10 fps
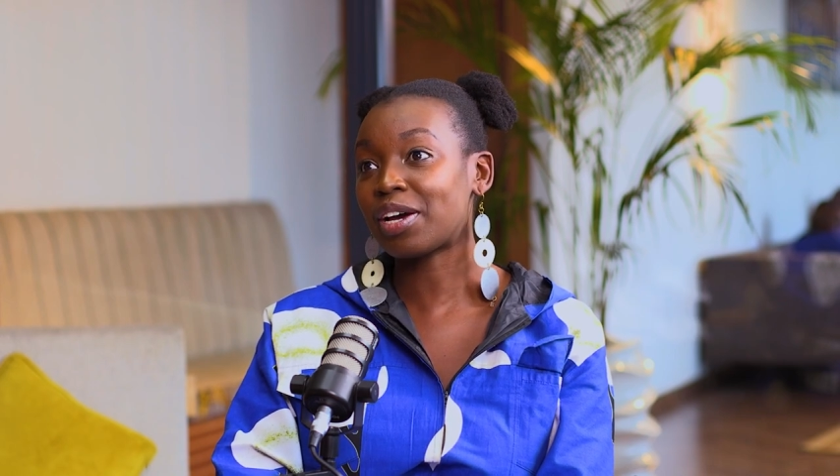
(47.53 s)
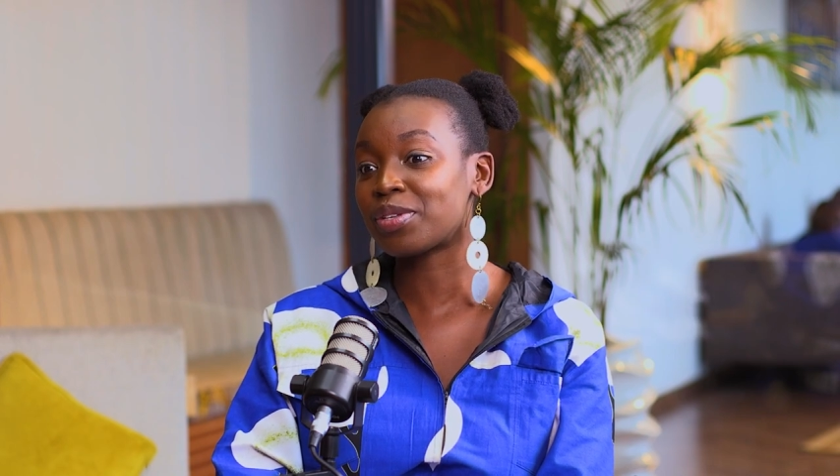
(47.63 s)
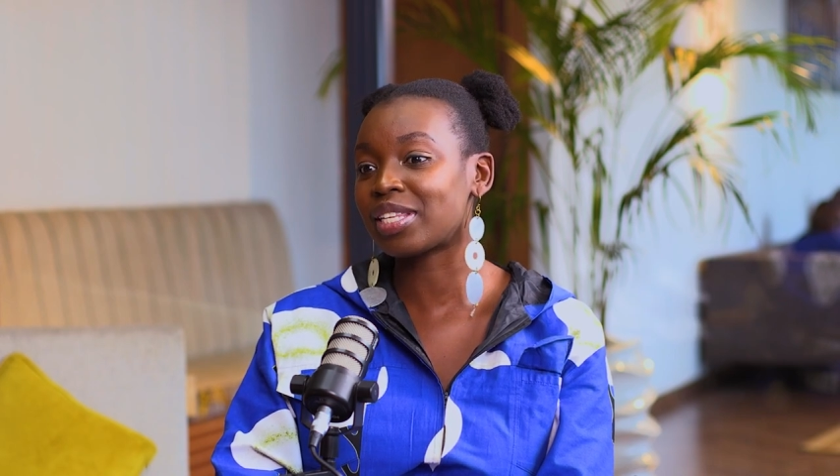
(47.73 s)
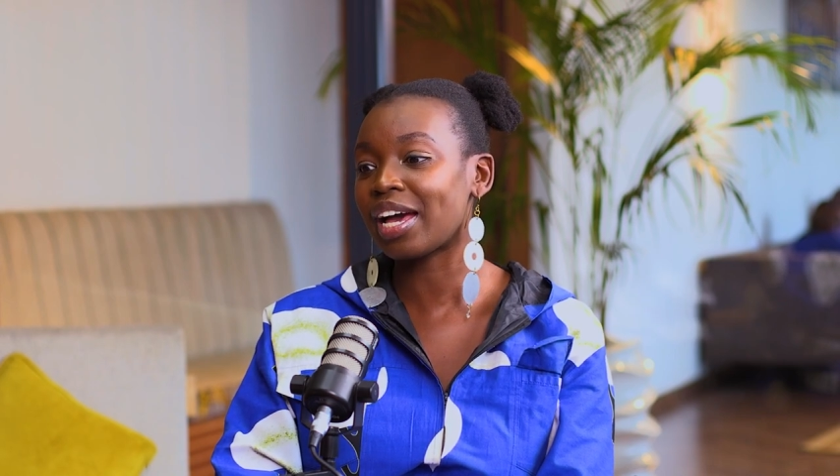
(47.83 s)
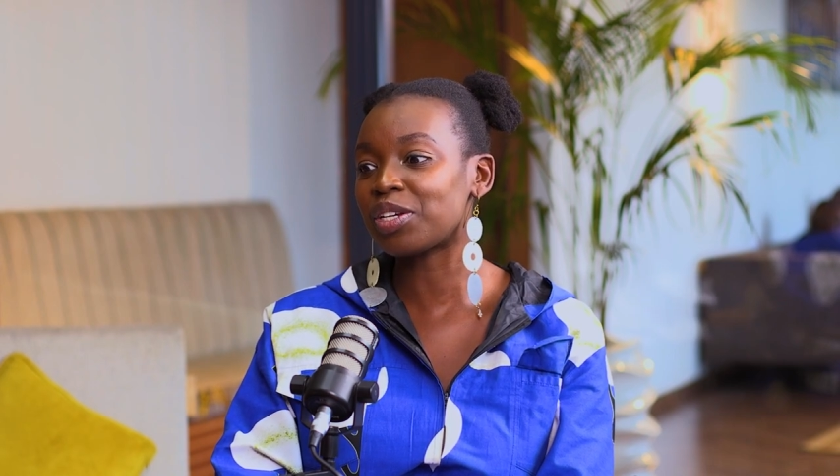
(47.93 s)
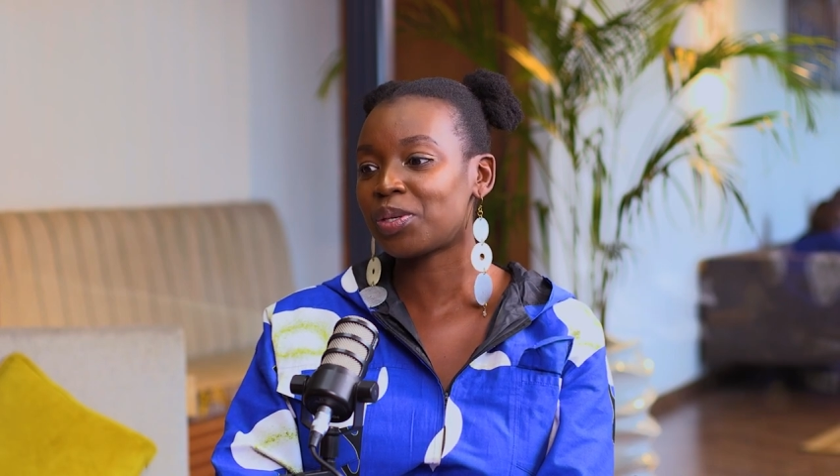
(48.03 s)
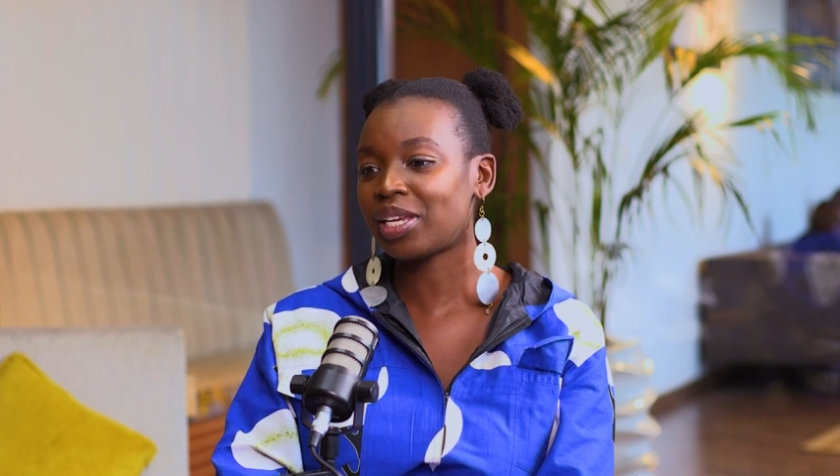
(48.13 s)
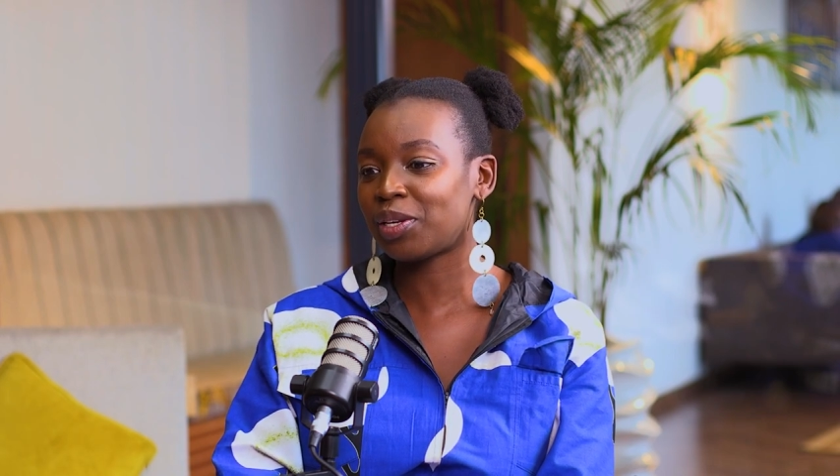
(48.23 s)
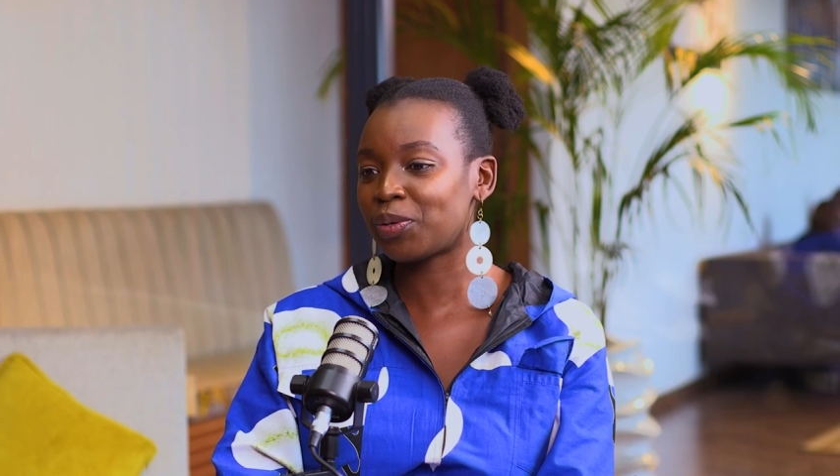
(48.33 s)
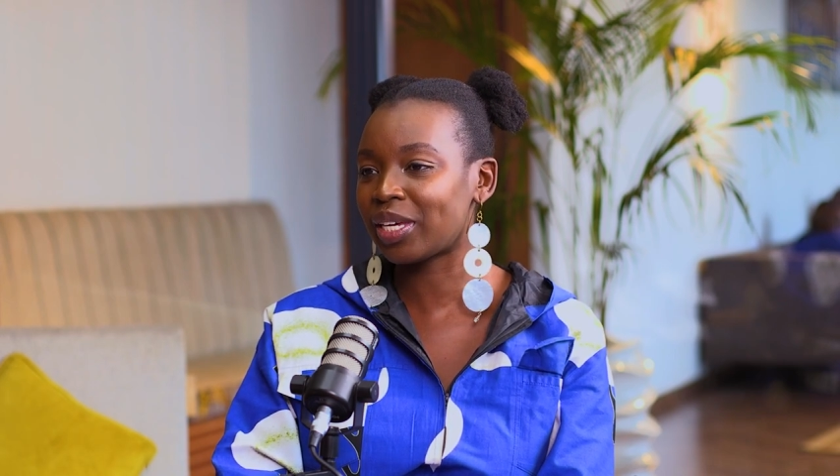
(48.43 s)
I was
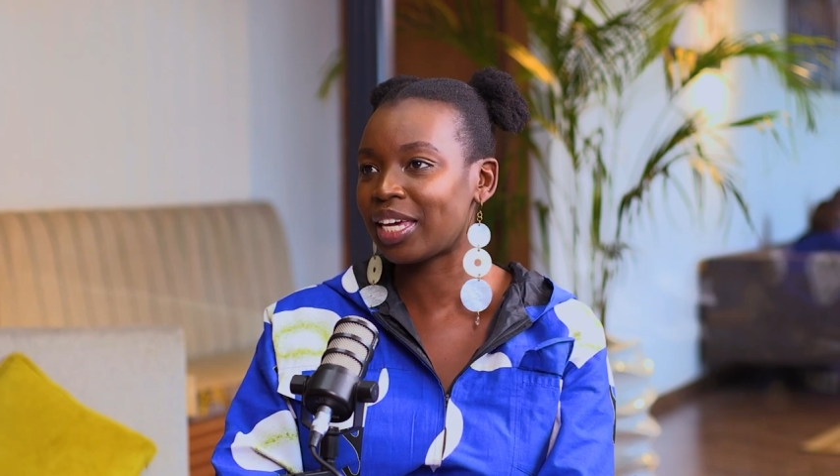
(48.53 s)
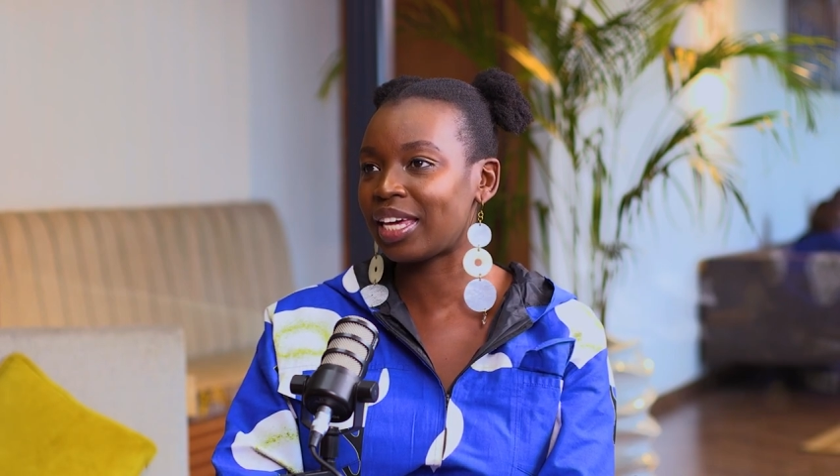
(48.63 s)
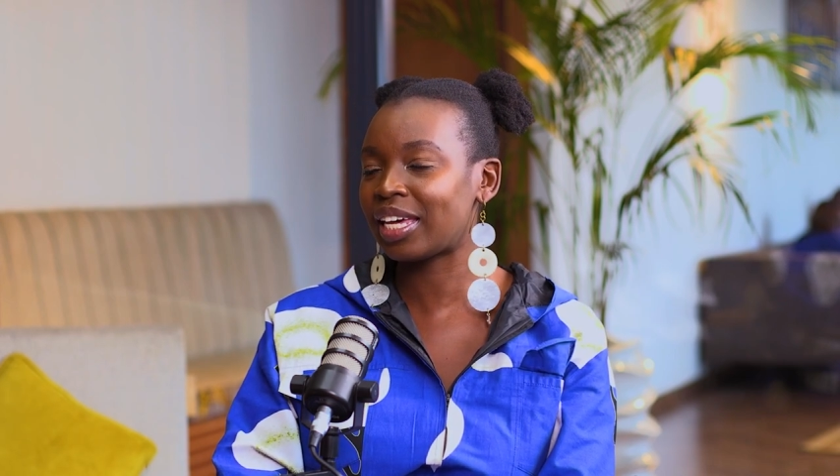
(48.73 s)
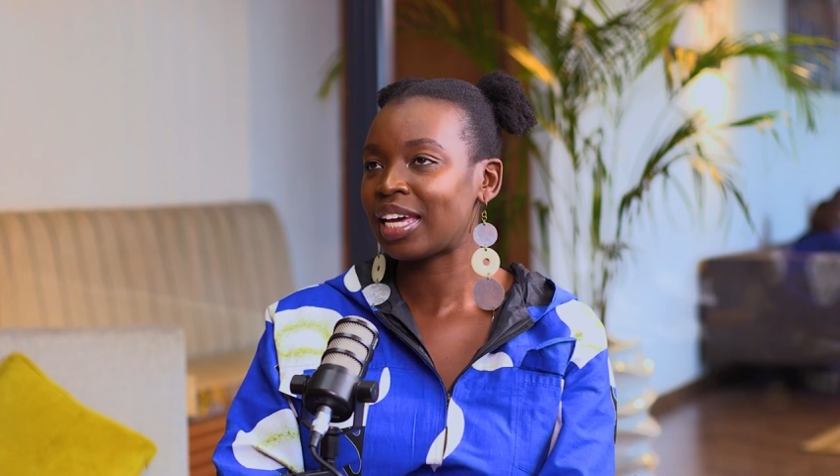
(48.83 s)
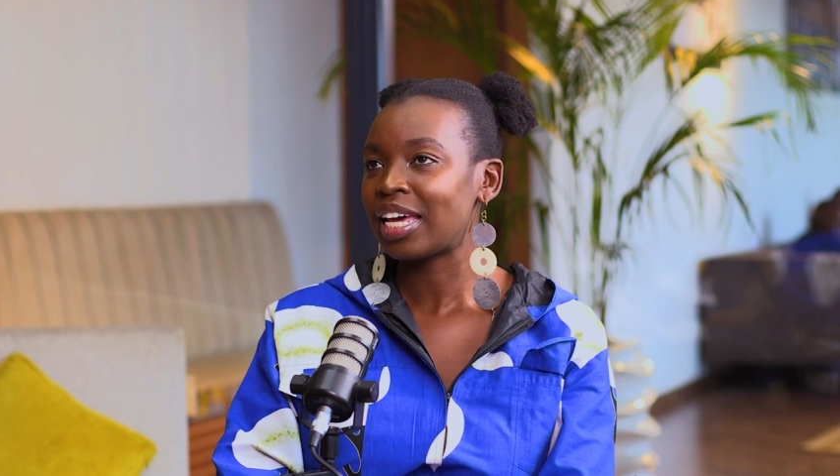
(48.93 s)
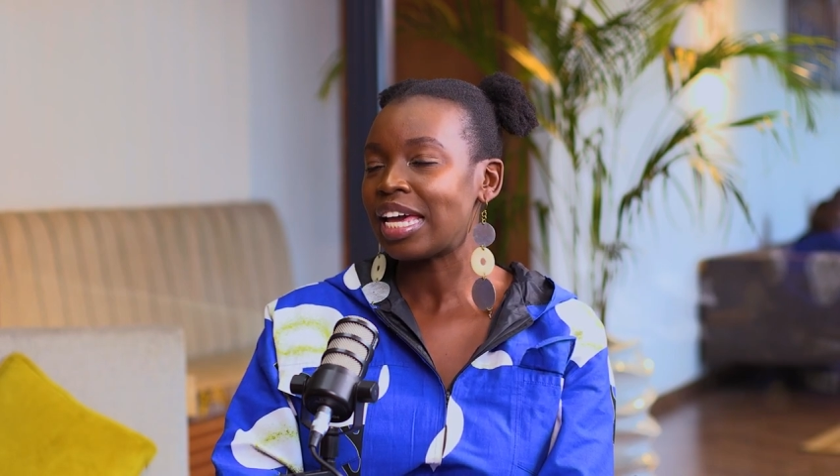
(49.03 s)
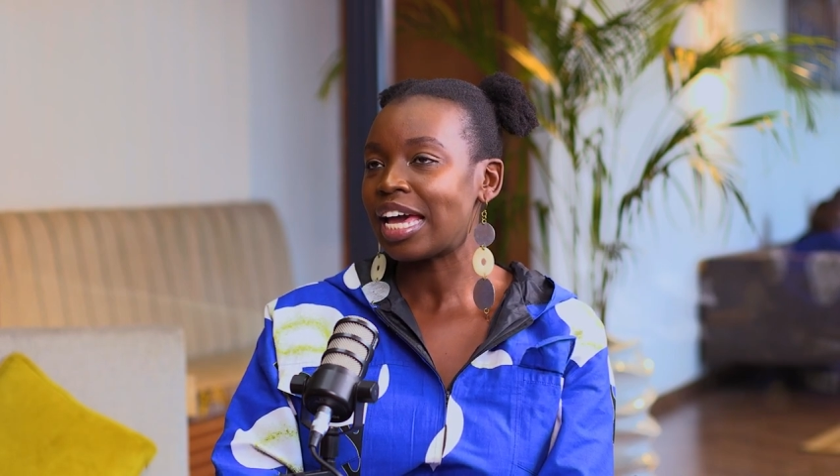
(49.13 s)
actually looking